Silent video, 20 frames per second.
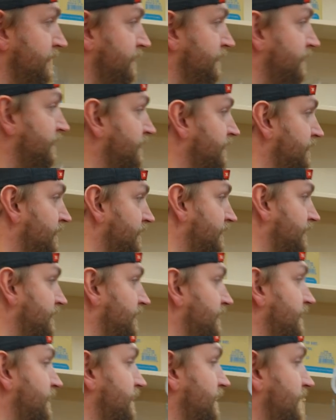Looks like
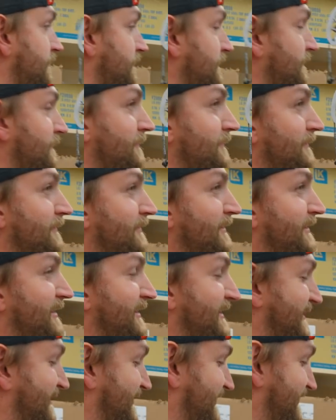somebody don't gotta do any
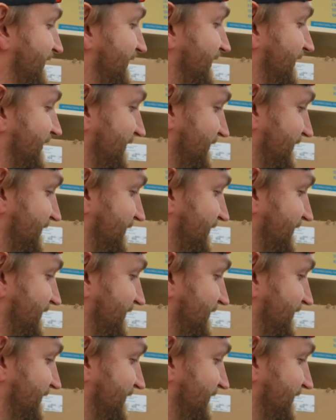more work.